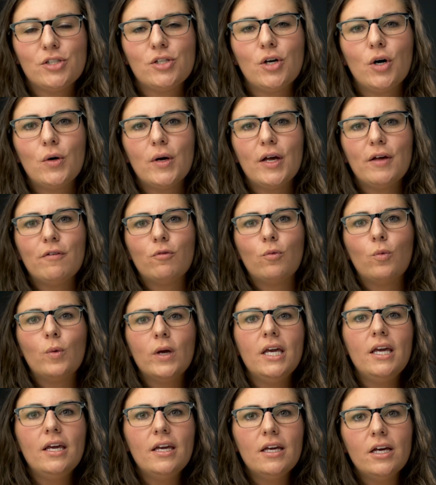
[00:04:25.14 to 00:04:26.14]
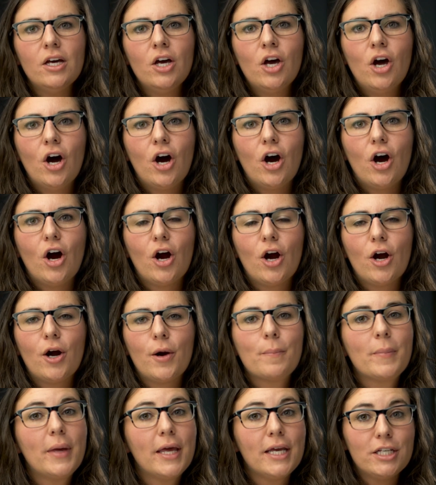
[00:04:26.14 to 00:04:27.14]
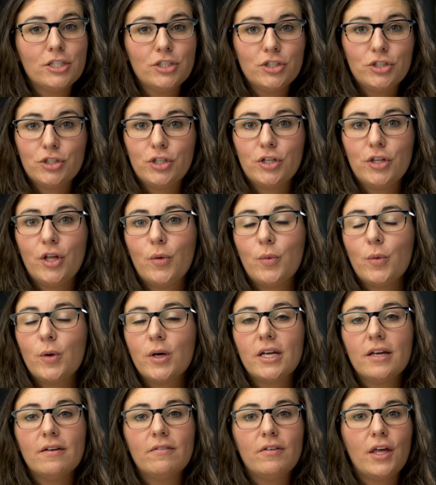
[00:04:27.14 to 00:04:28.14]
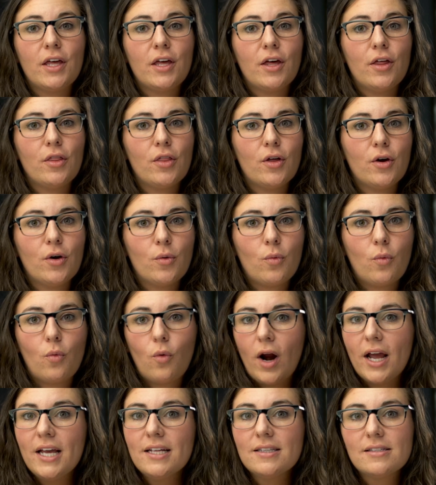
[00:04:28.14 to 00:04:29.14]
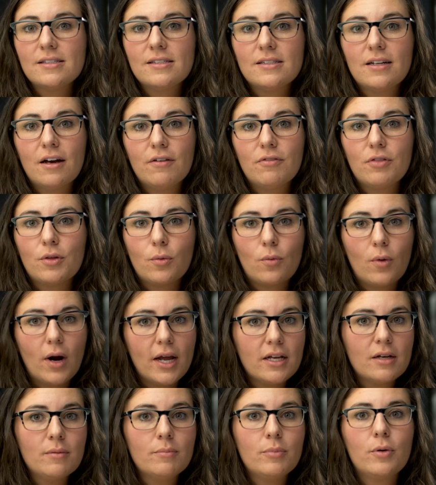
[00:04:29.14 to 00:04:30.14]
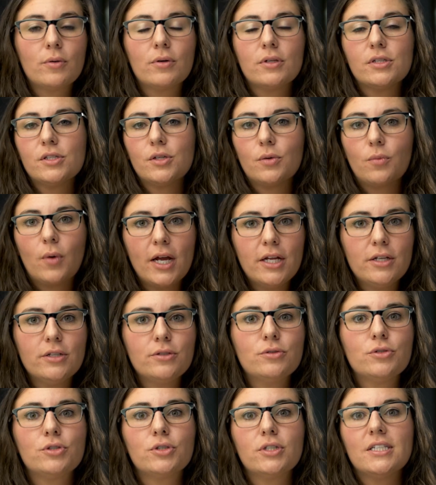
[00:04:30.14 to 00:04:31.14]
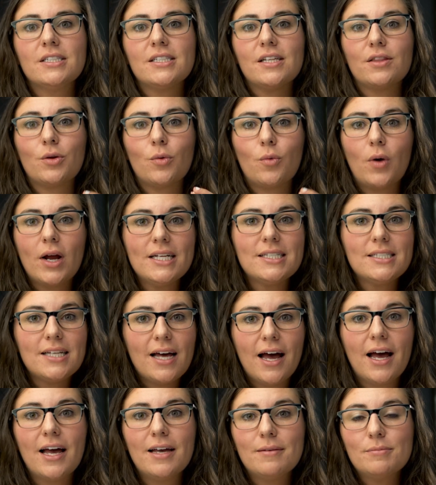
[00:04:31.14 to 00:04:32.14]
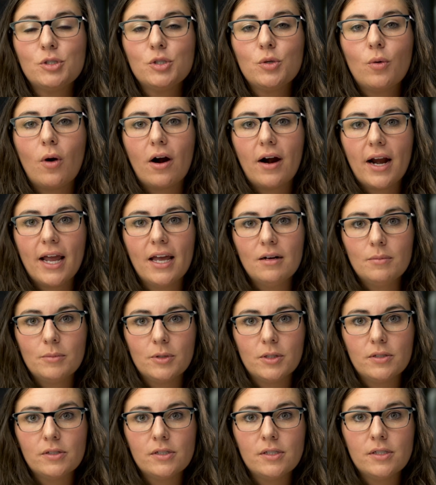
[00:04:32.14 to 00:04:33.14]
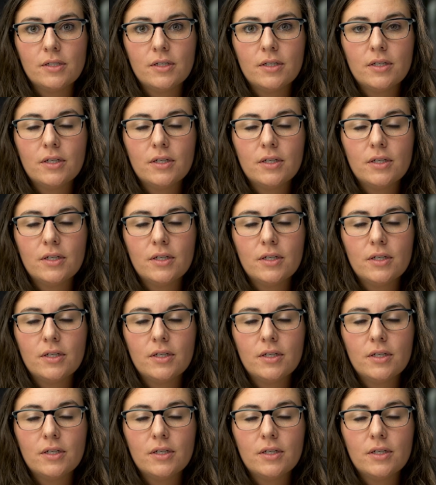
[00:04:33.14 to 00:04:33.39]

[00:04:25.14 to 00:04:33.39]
So if we are making sure that we're giving the right stuff, the right components, the right nutrients at the right time to our animals,